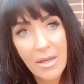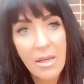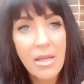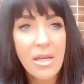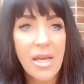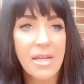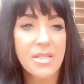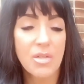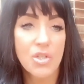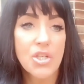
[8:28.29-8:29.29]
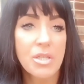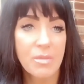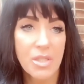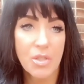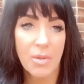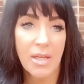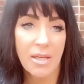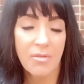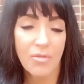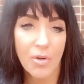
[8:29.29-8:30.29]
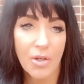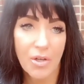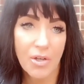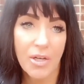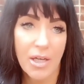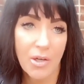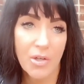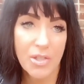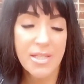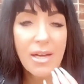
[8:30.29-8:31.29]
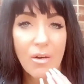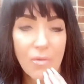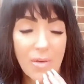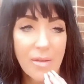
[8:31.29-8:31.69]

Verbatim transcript: And, and so she was doing it for her, herself.